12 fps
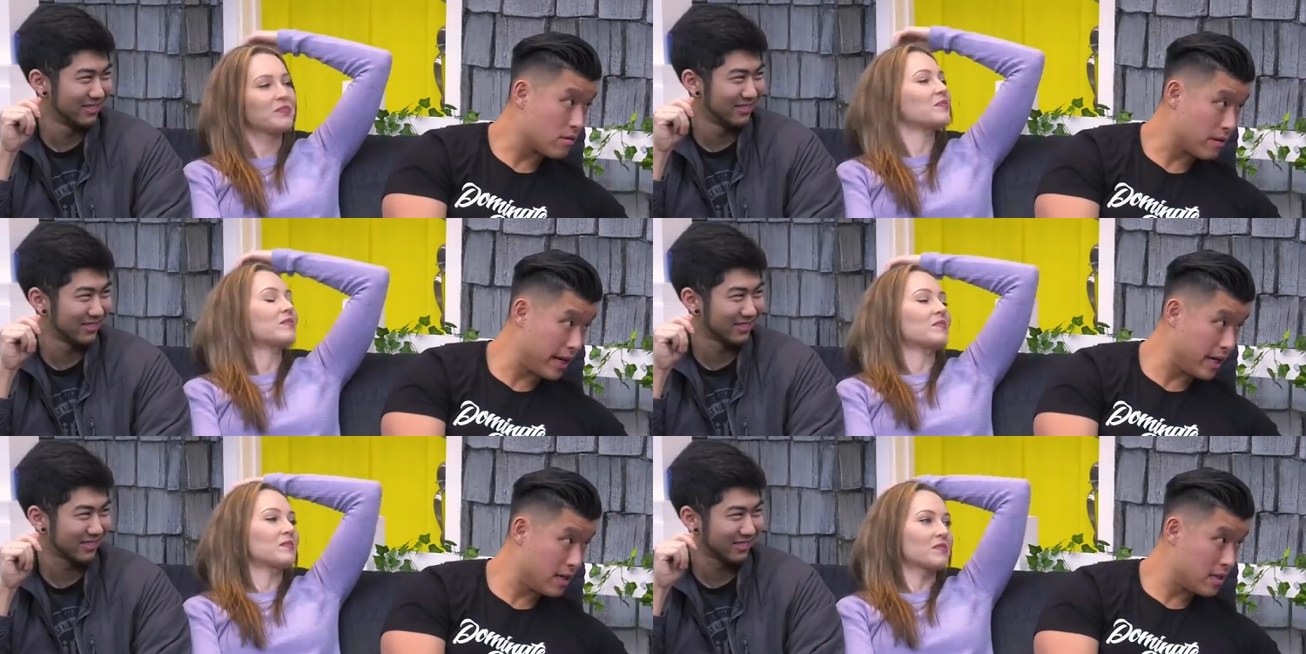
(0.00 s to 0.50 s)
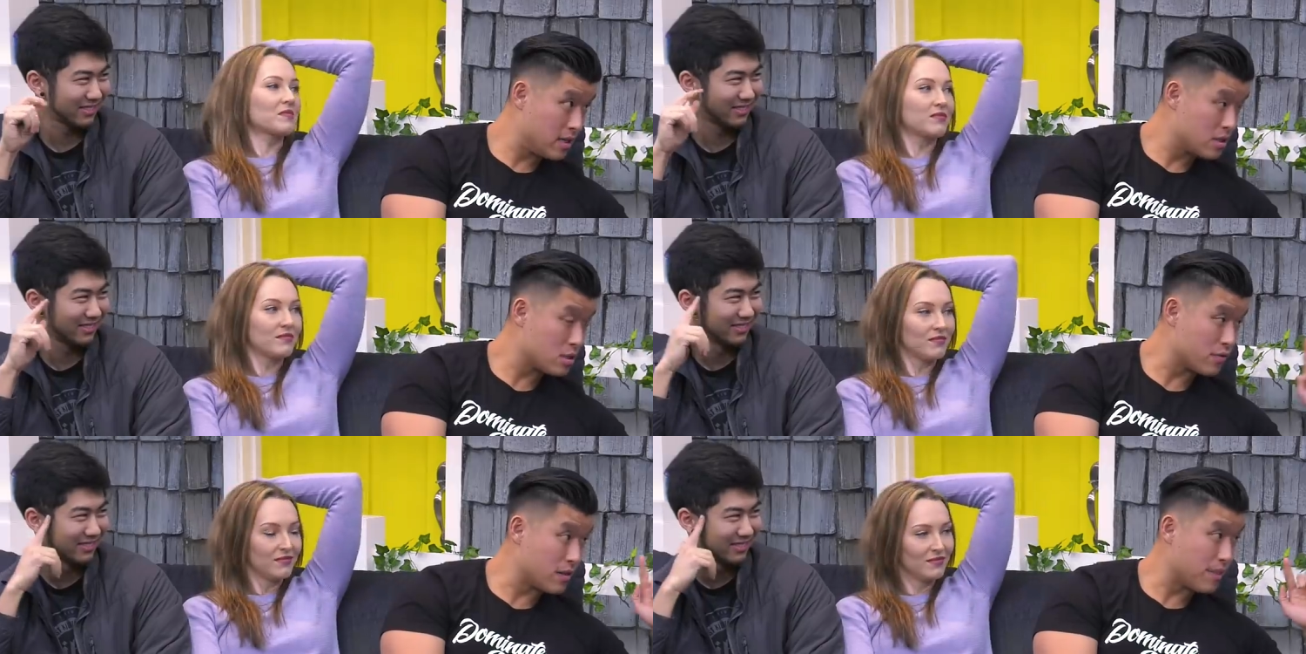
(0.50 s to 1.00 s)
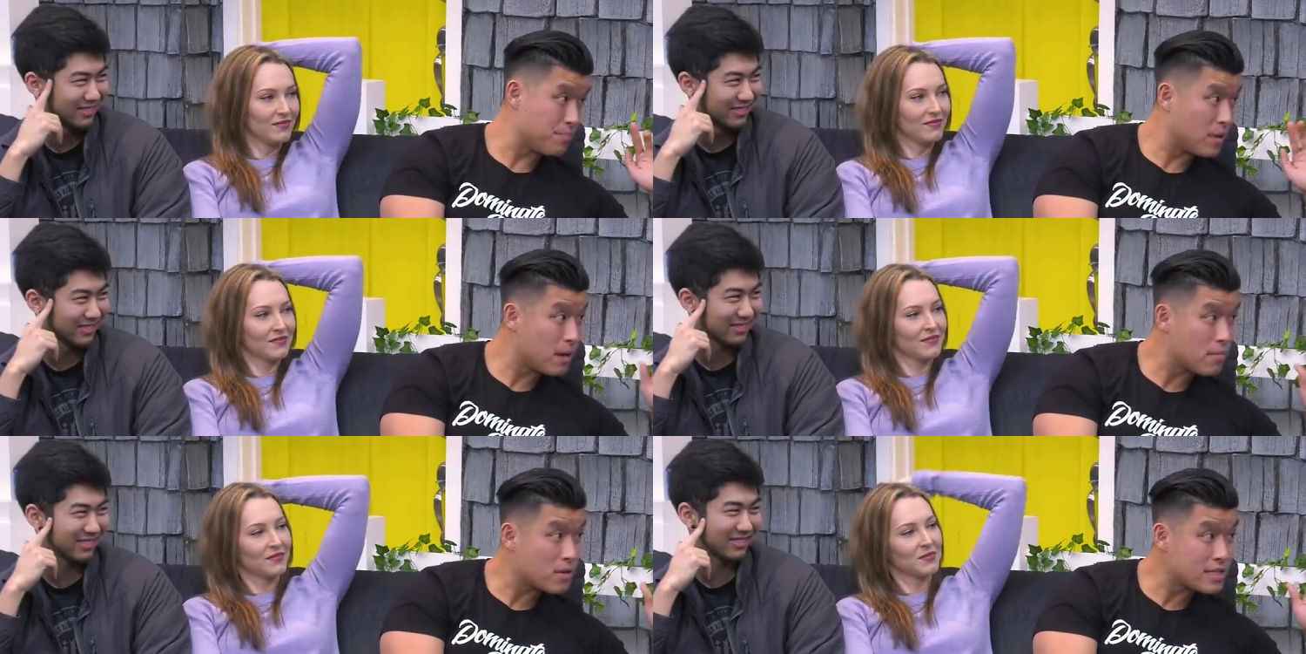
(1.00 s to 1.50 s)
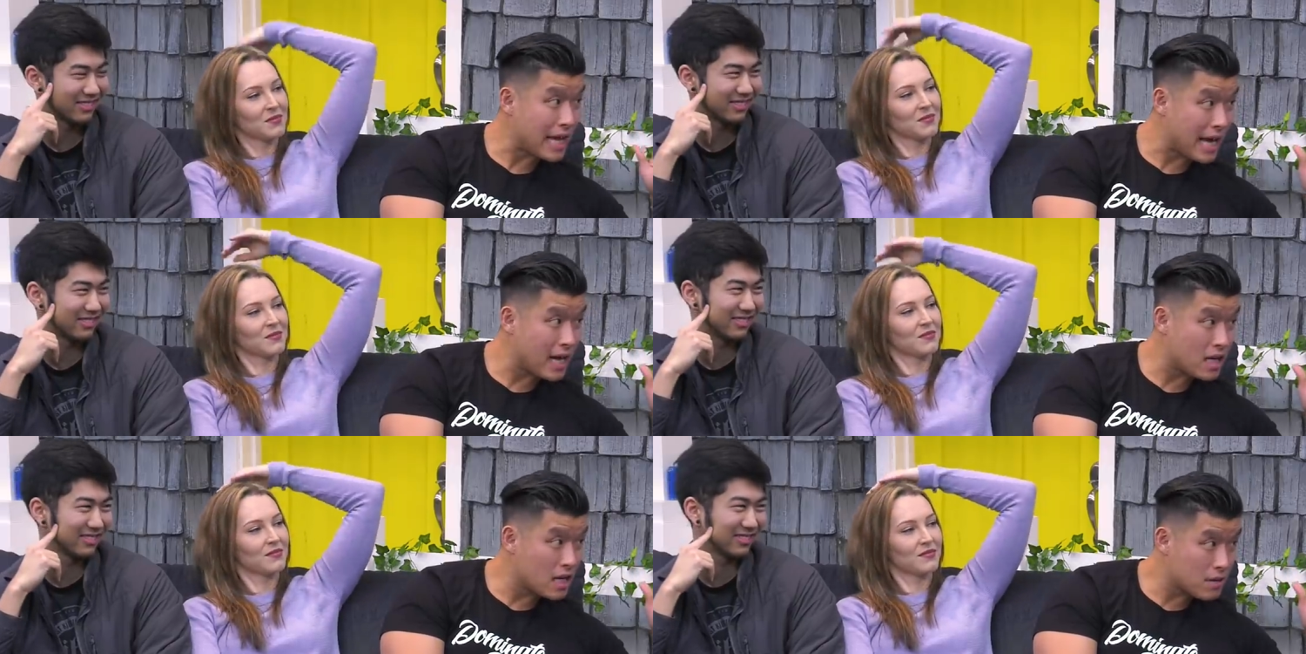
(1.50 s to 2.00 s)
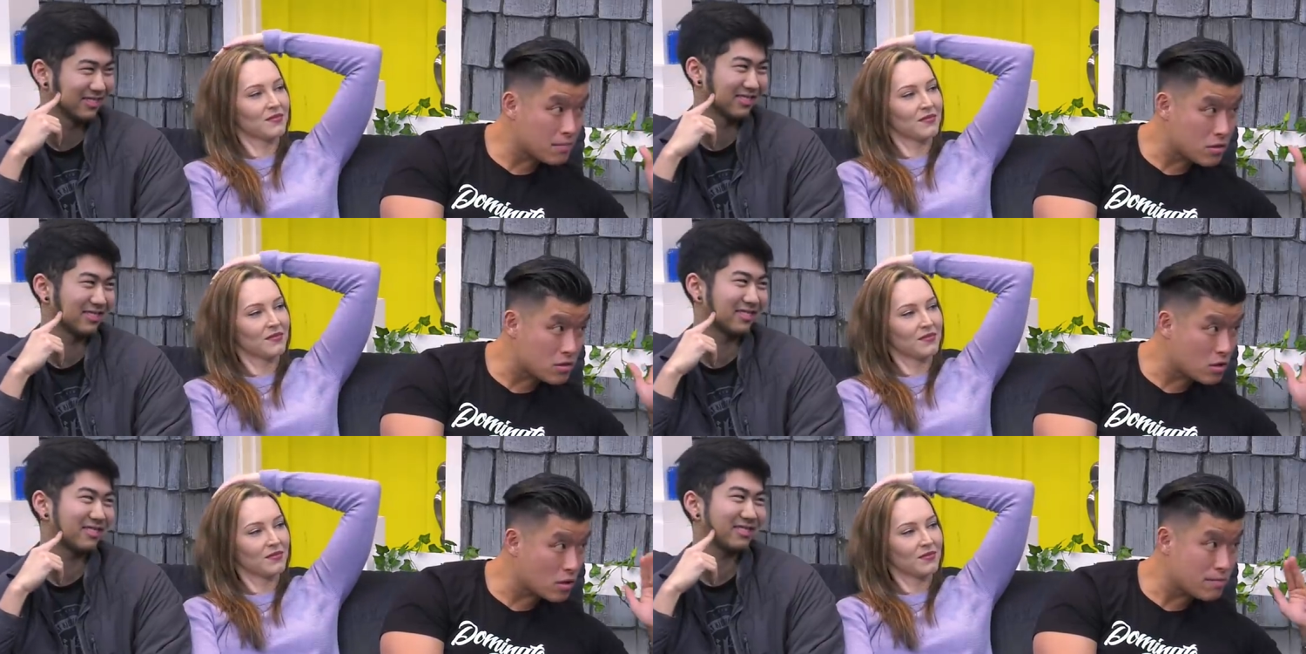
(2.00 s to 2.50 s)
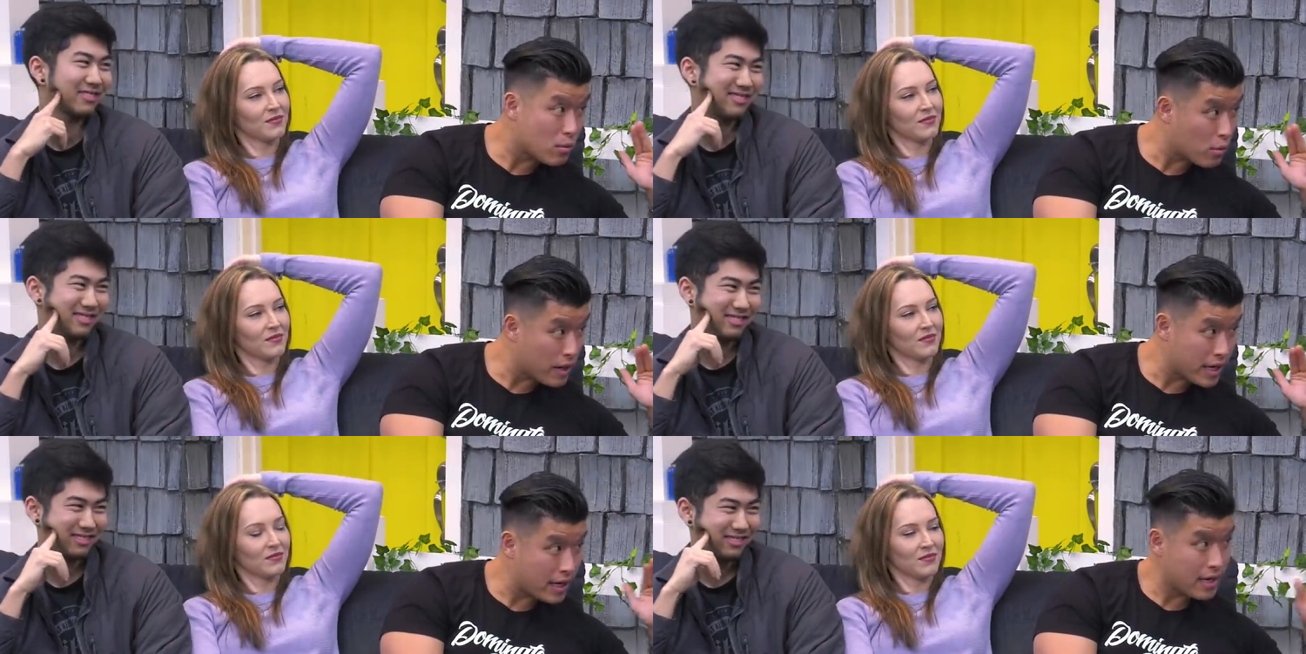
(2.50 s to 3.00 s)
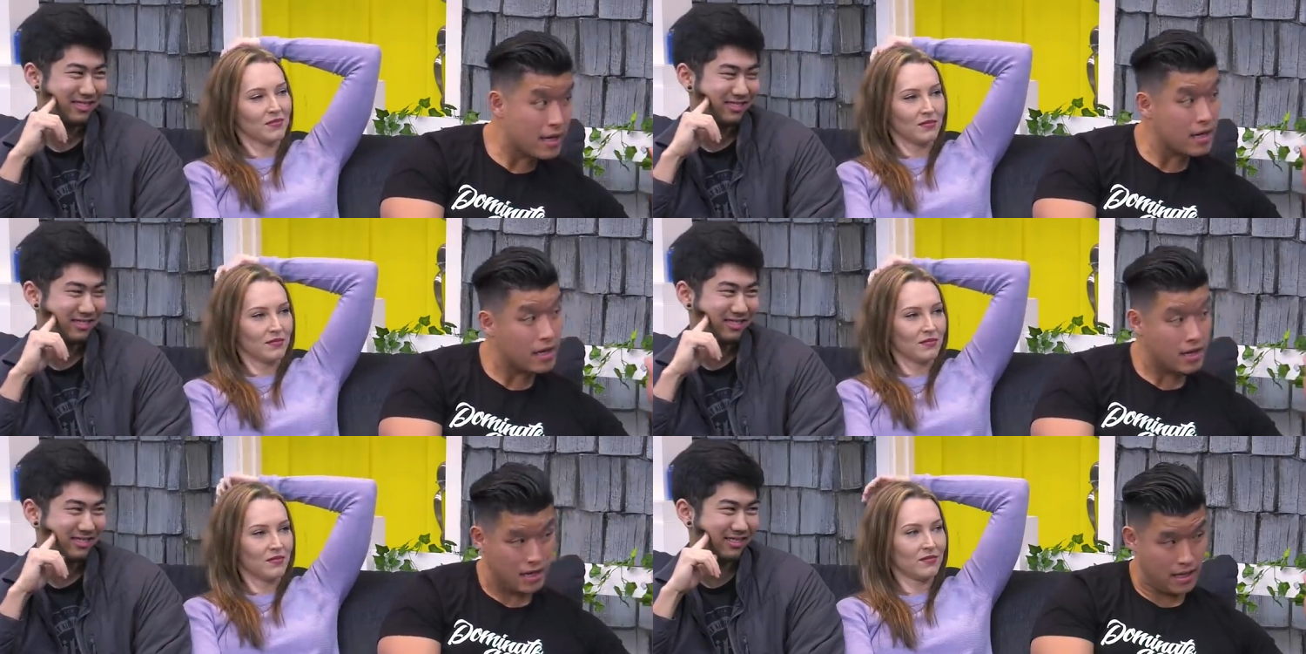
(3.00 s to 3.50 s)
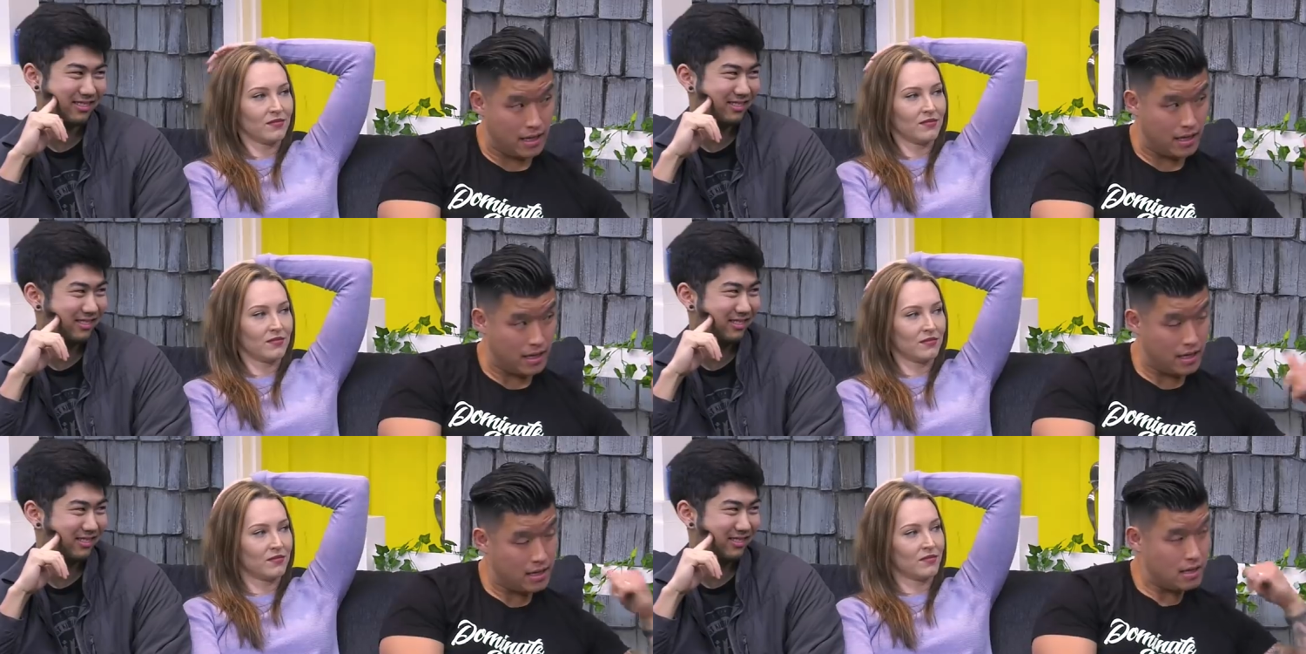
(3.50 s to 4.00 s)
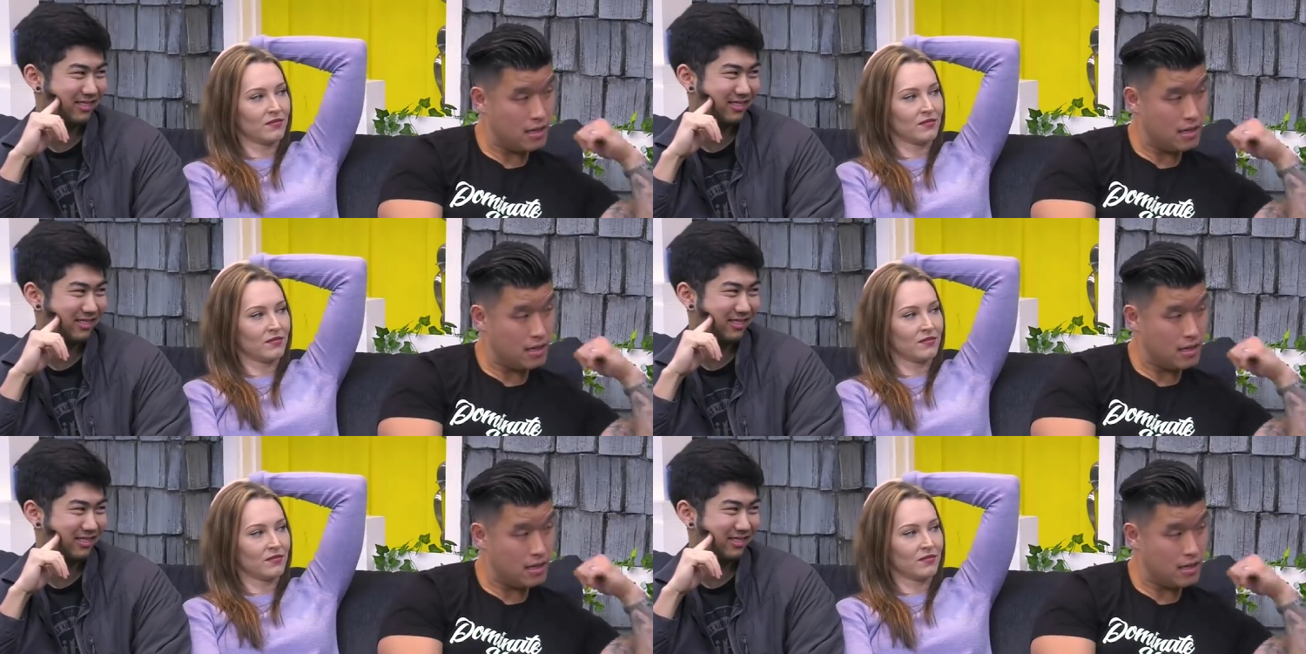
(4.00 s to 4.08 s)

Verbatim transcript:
Speaker 1: right? So if the numbers add up, there's no point in